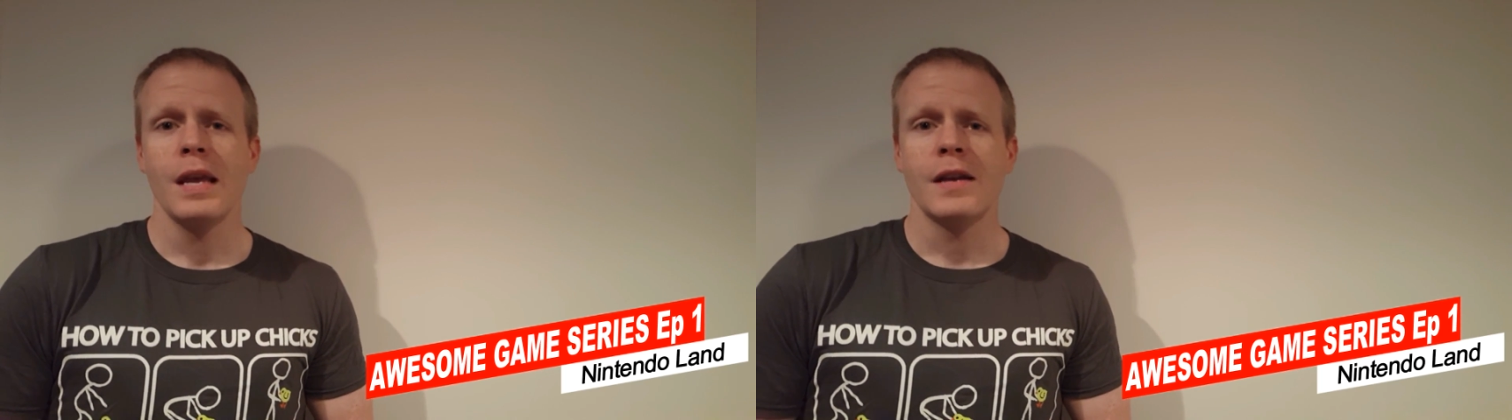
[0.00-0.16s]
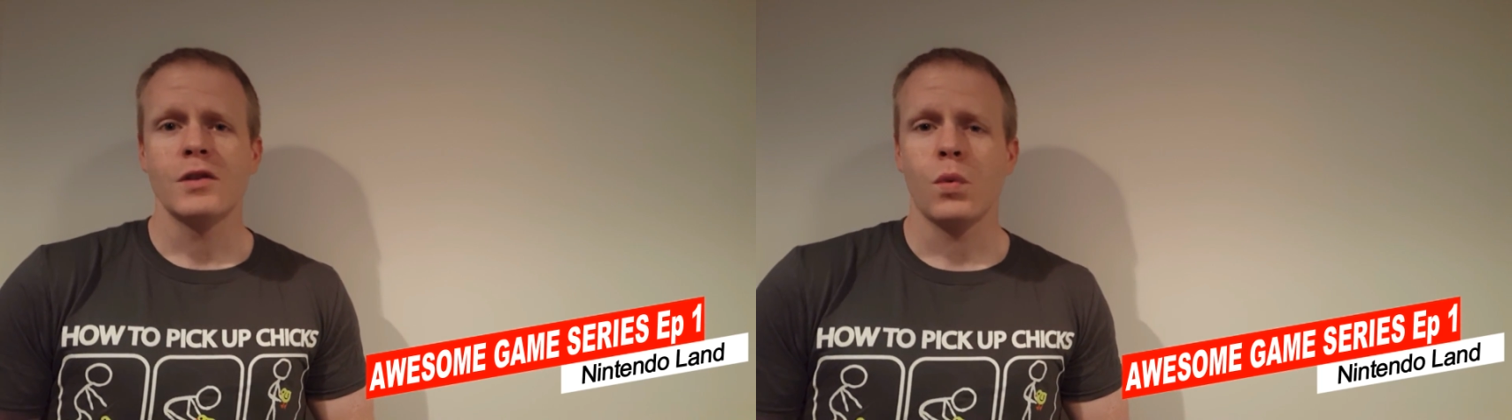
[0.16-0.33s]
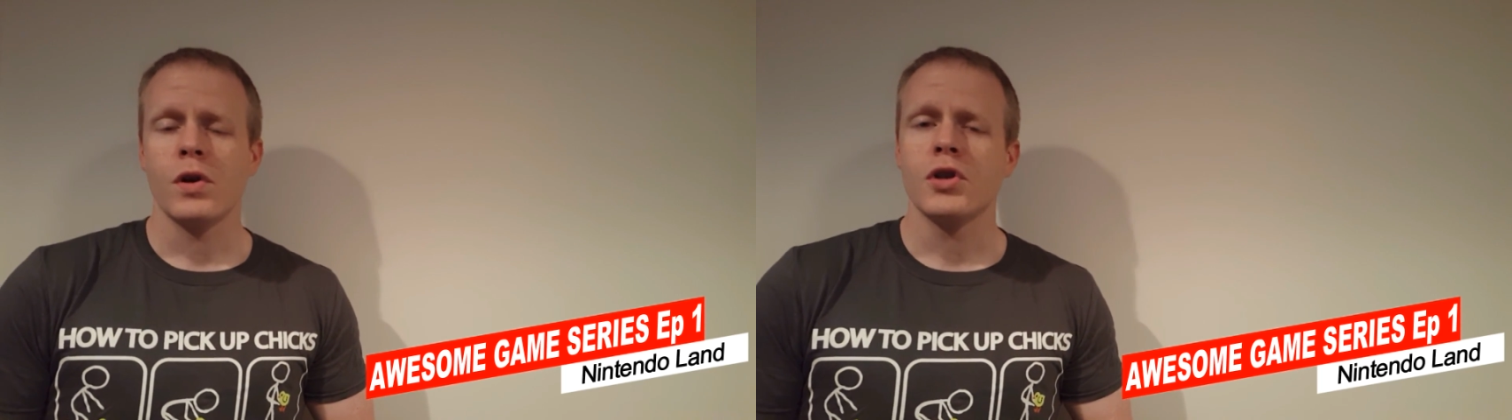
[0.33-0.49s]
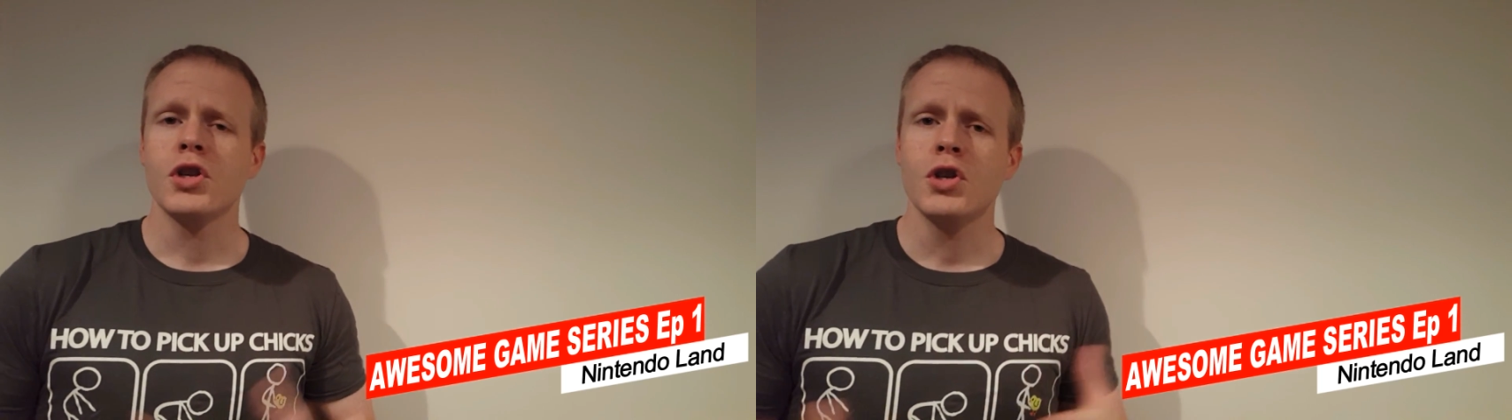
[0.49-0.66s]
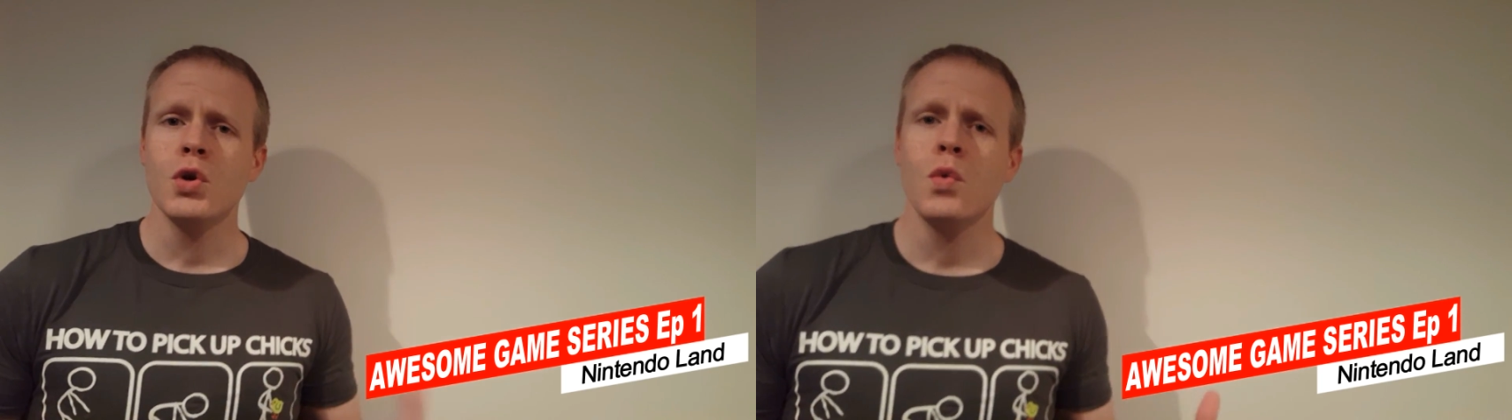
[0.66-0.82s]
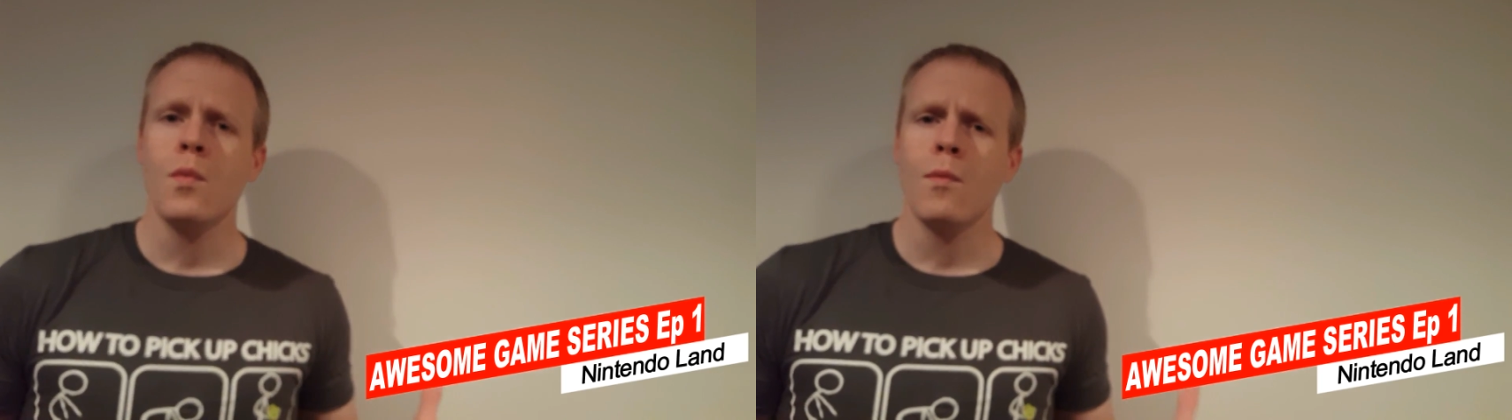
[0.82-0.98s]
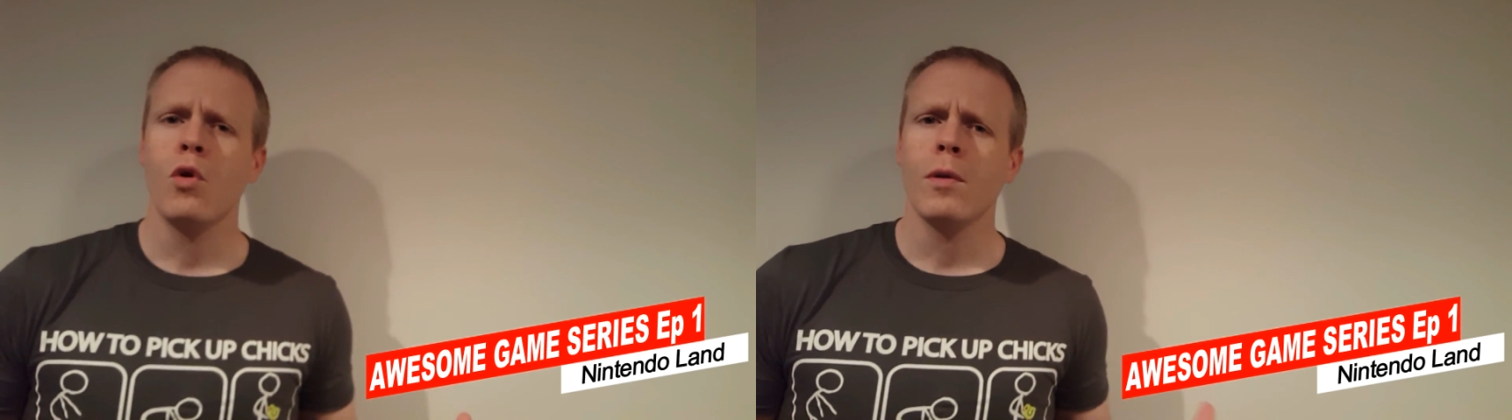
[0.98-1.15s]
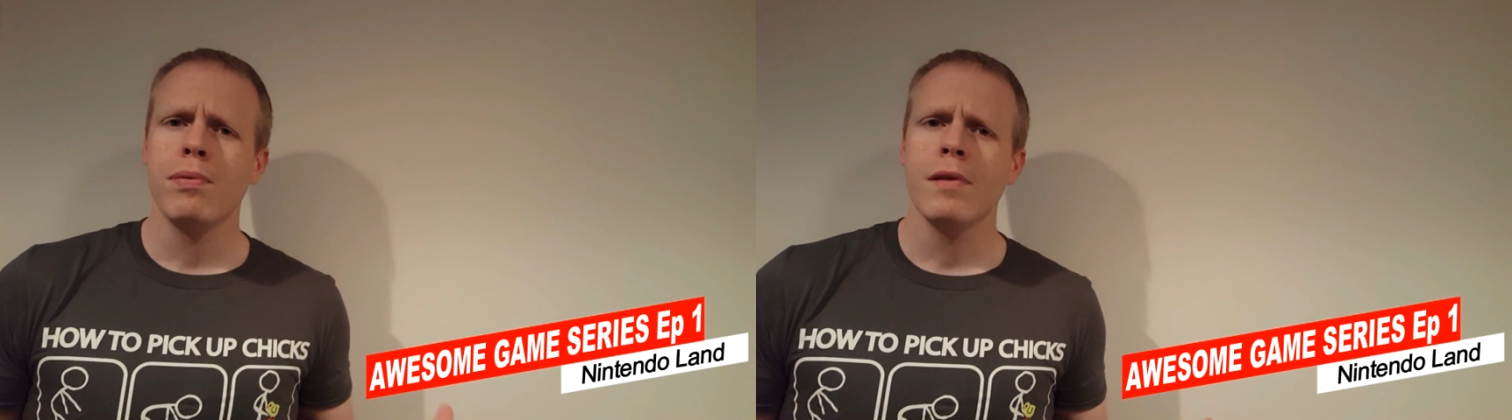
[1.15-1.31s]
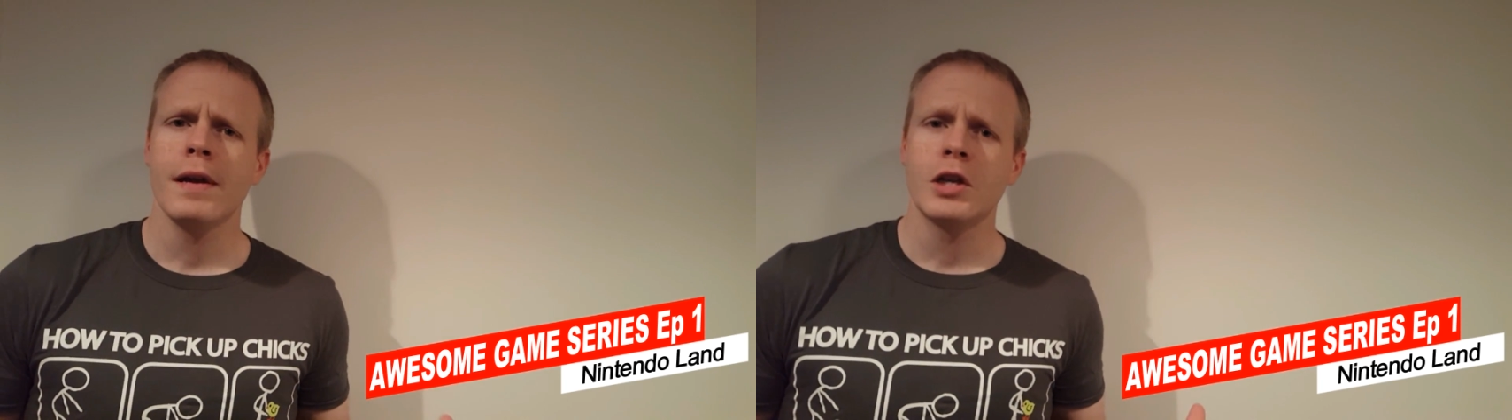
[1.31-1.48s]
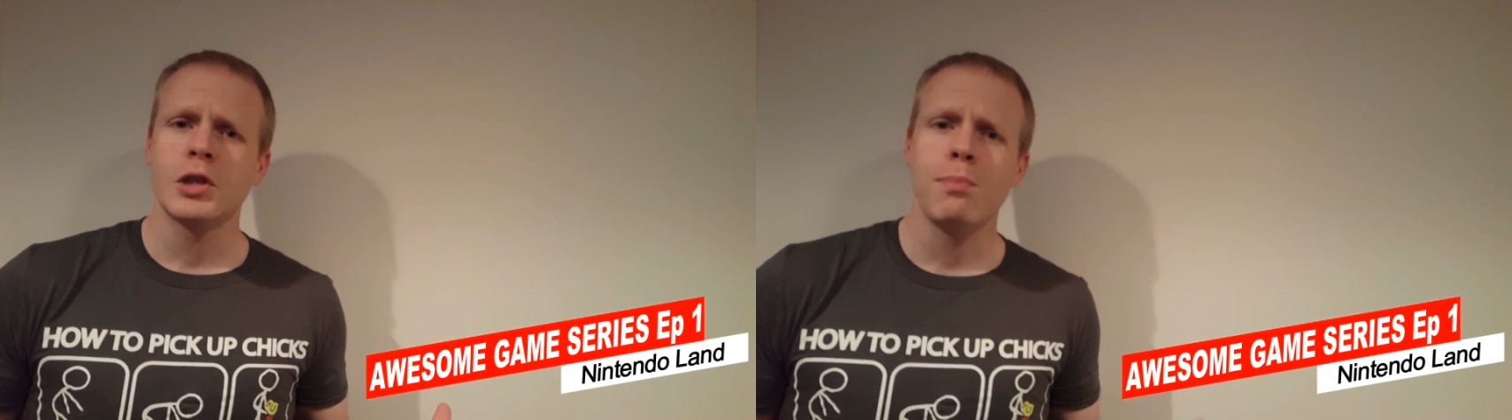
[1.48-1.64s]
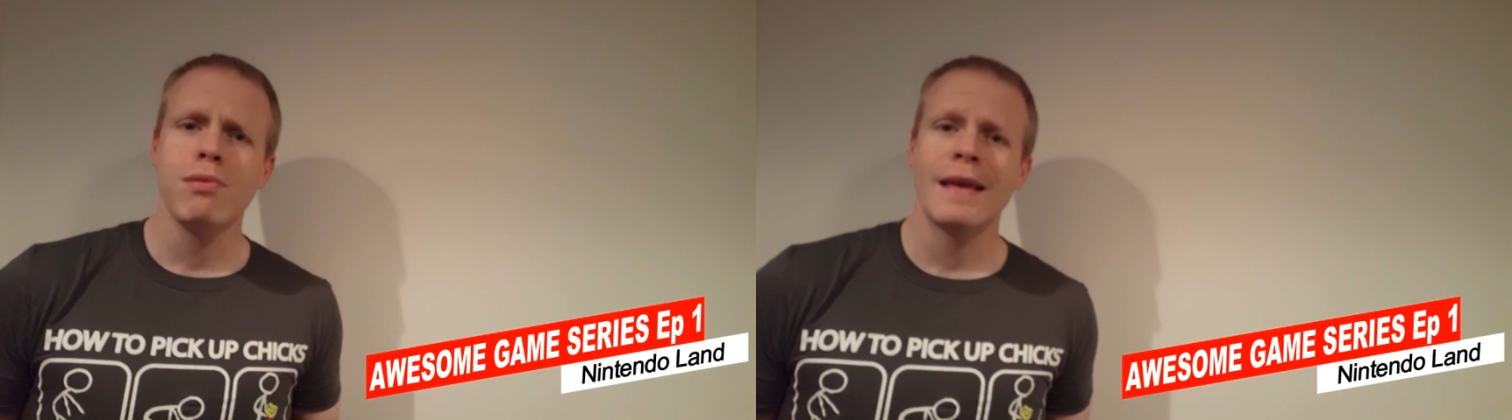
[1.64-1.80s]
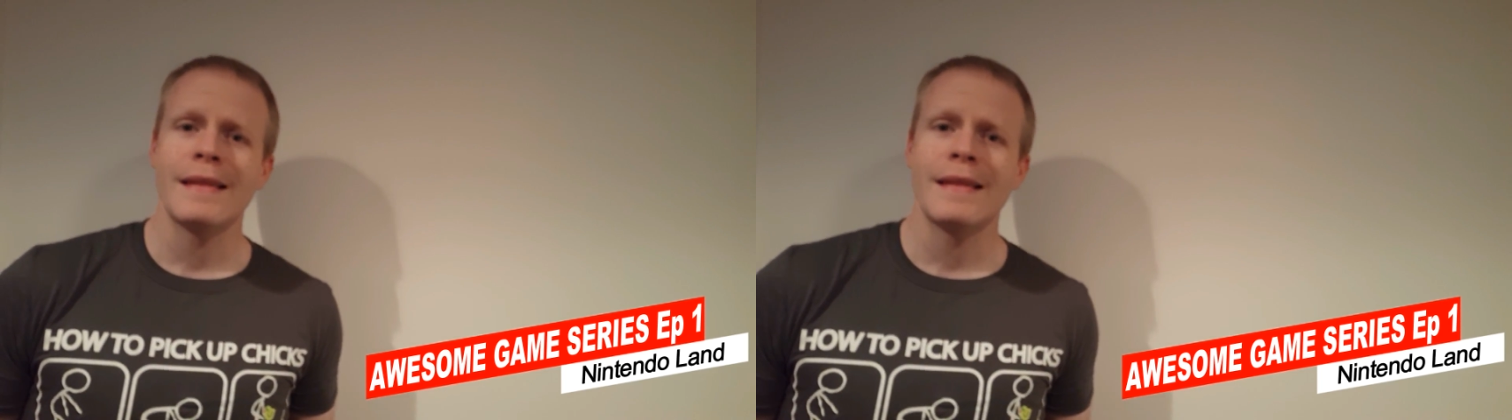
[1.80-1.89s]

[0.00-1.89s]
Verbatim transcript: is where two or more players play